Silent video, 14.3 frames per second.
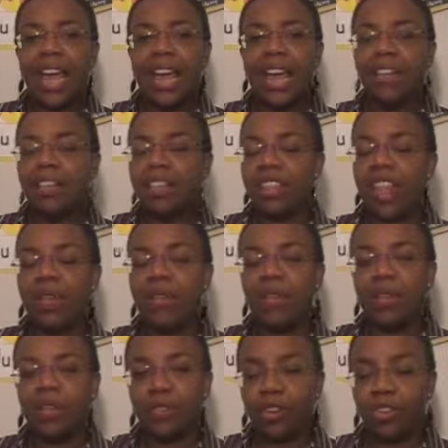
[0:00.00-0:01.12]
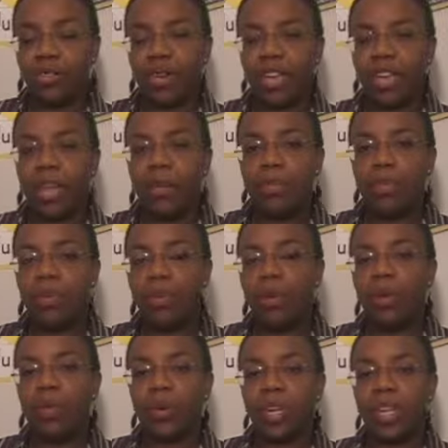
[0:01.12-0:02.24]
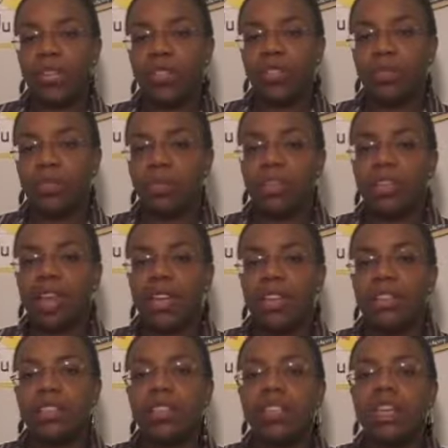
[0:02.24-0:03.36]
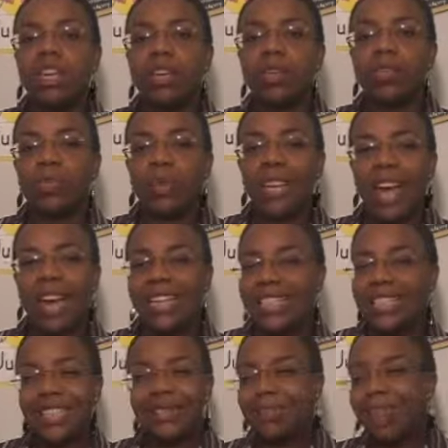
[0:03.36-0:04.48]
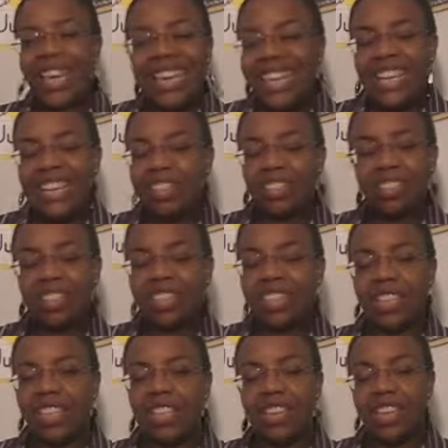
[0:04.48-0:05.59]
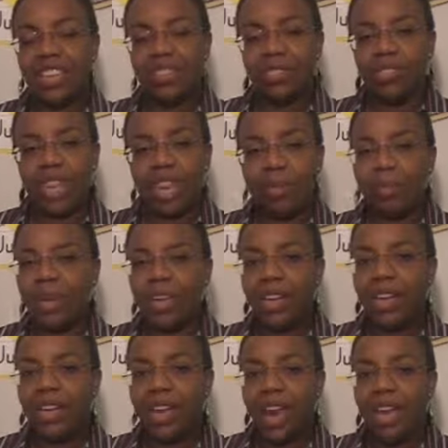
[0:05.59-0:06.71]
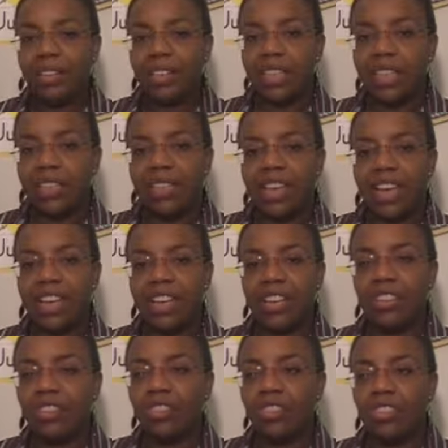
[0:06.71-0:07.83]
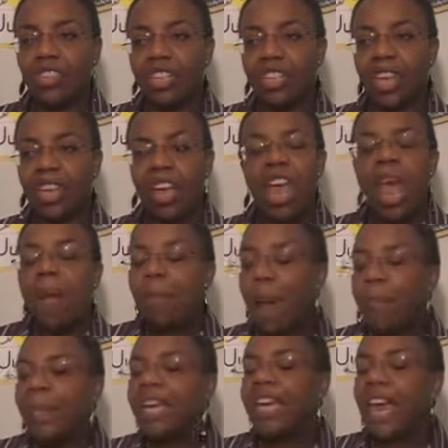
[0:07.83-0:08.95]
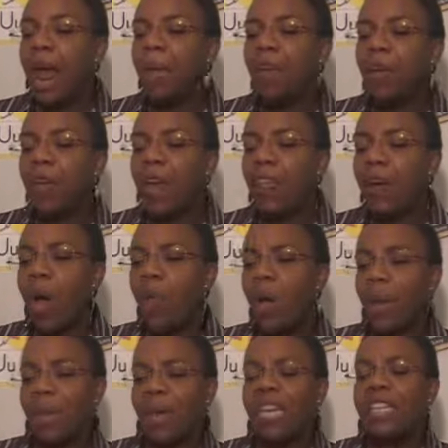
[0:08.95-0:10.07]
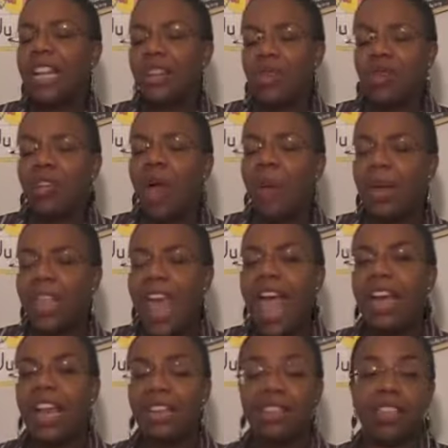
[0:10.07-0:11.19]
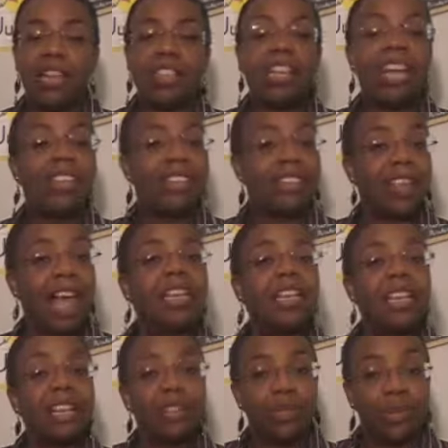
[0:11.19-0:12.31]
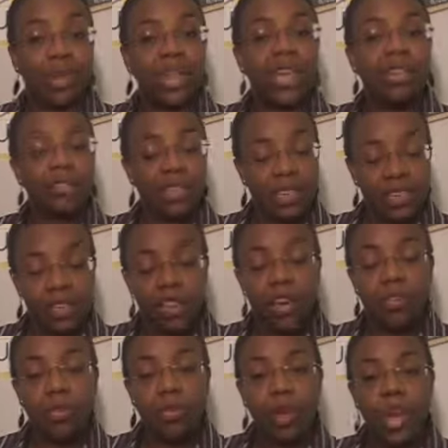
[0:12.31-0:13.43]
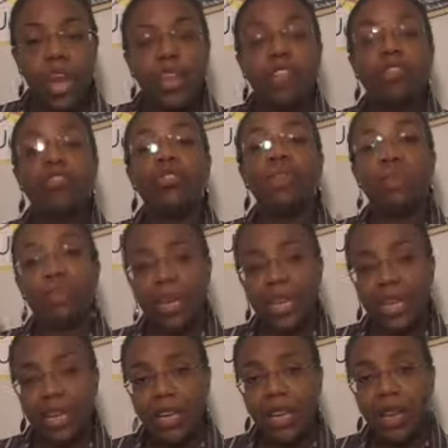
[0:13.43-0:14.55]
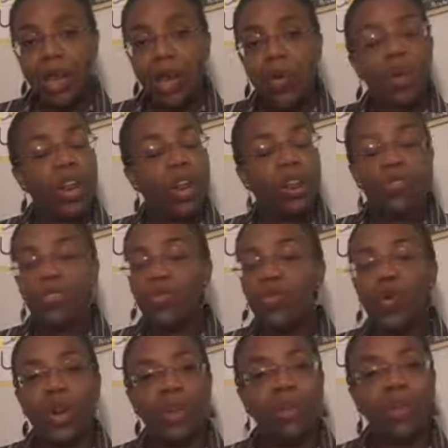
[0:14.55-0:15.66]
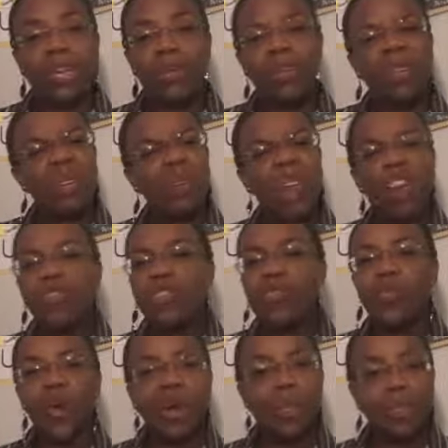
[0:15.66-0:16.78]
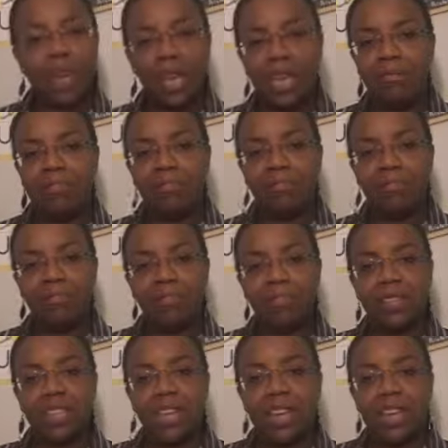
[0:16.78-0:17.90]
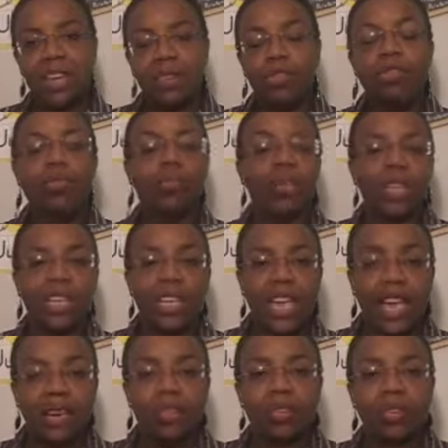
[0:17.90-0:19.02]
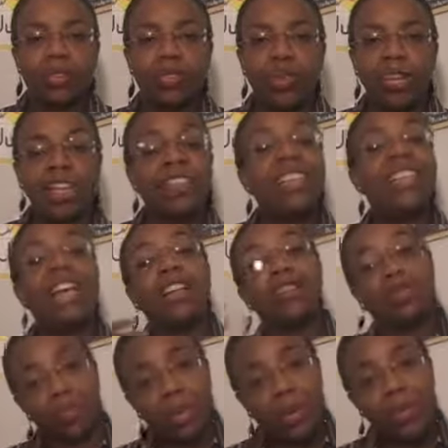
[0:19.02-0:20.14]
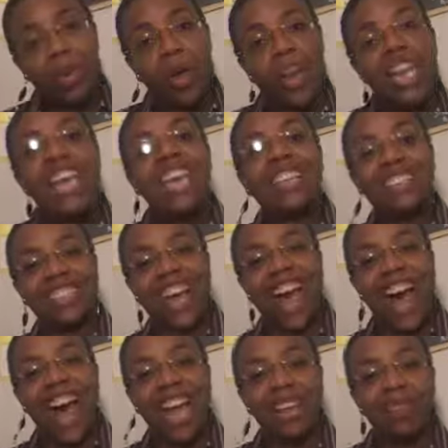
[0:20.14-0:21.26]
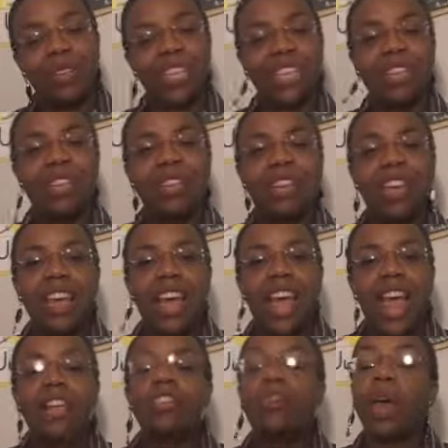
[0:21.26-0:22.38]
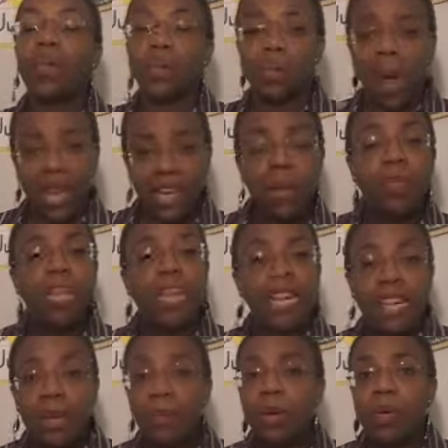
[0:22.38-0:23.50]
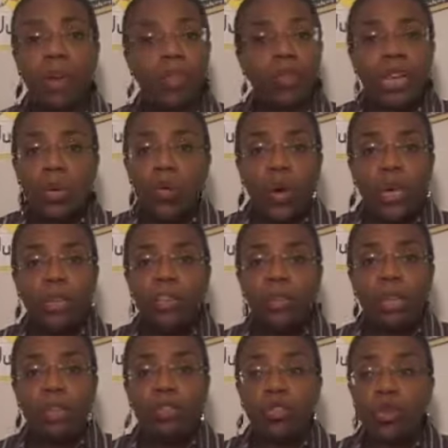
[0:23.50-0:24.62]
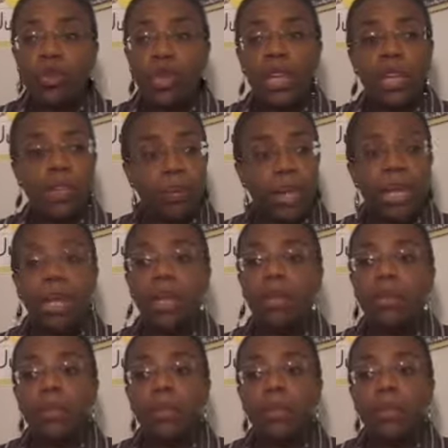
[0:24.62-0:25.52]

And that really frustrated him to the point where he just burst out into tears, because he just couldn't understand pink continents. And she can, mommy, can I be whatever I want to be? Didn't you tell me that? I said, yes, I did, sweetie. Yes, I did tell you that you can be whatever you want to be. Be whatever you want to be. Which really got him frustrated, because he likes for me to be on his side when he... And so I reminded him that he could be whatever he wanted to be, too. He could be